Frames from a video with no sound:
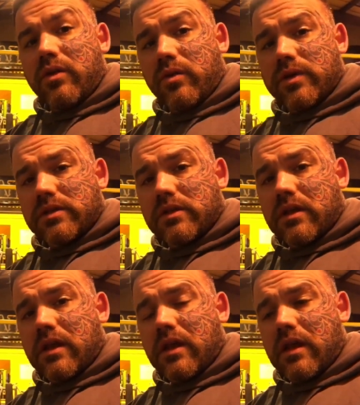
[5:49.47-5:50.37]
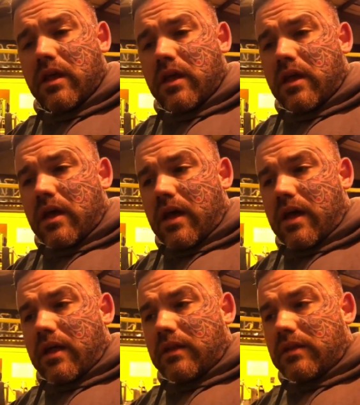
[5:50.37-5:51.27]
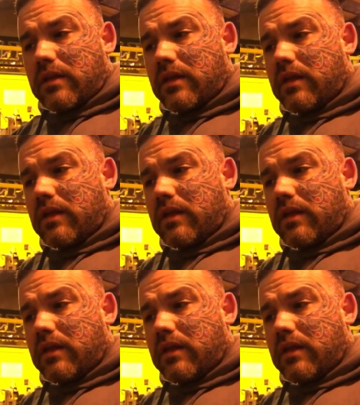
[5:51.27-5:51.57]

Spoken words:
who isn't. And